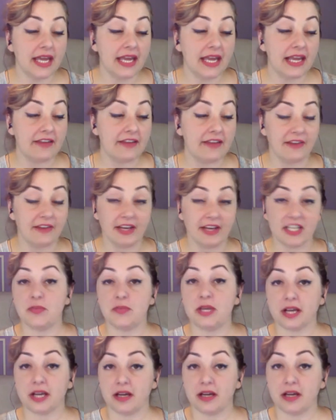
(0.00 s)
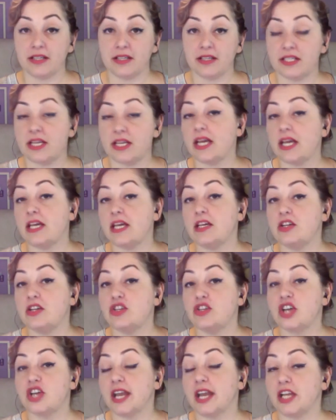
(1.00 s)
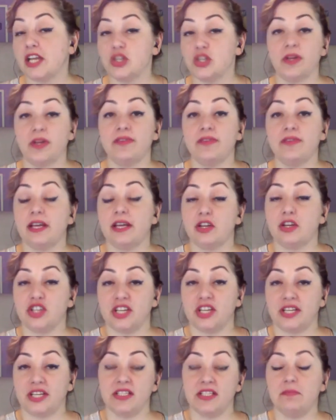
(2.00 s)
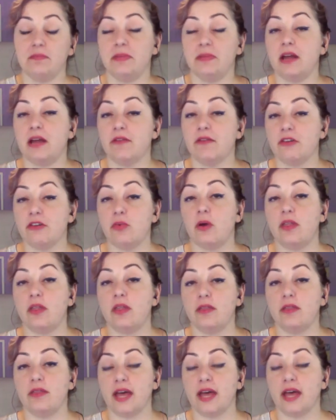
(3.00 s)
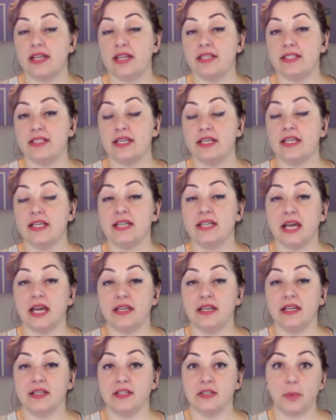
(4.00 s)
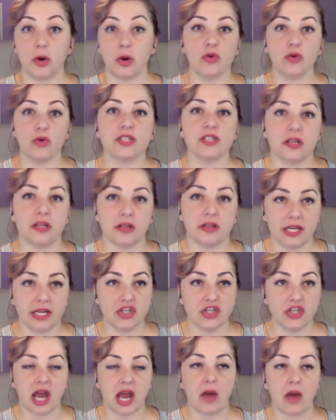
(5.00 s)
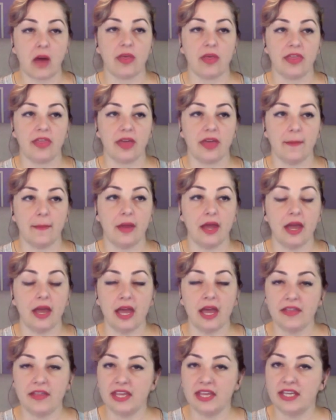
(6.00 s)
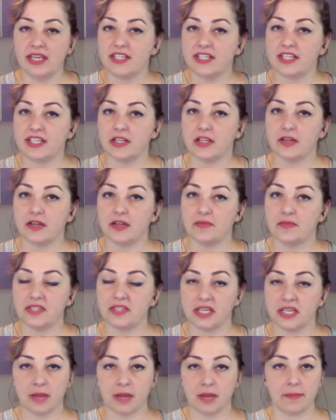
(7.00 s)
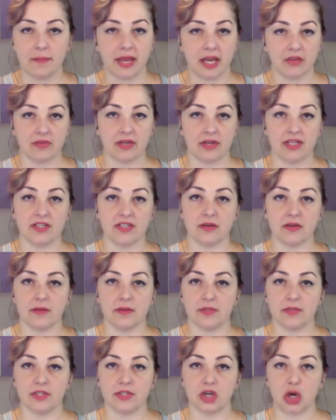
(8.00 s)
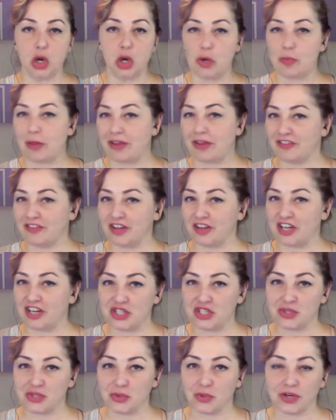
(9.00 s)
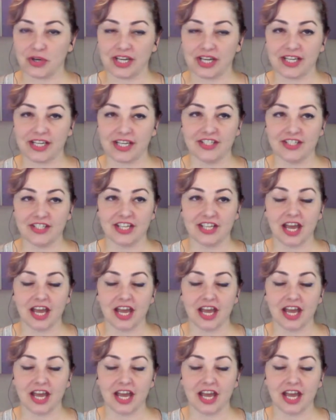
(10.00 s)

If I speak on stage and I don't even get a chance to meet everyone that's in attendance personally and chat with them, they still have seen my mannerisms, heard my funny stories,